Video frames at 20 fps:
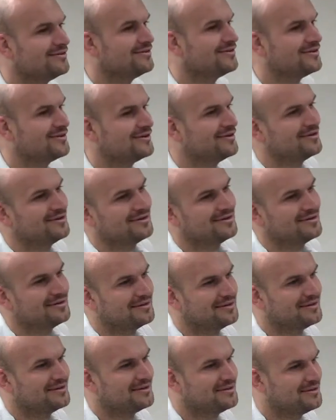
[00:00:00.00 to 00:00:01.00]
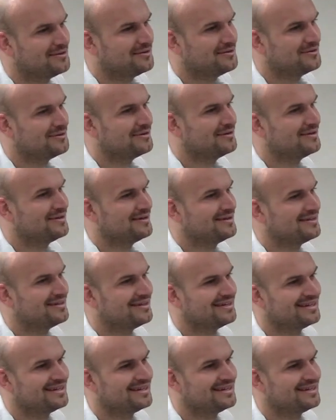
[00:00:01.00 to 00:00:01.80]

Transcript: (silence)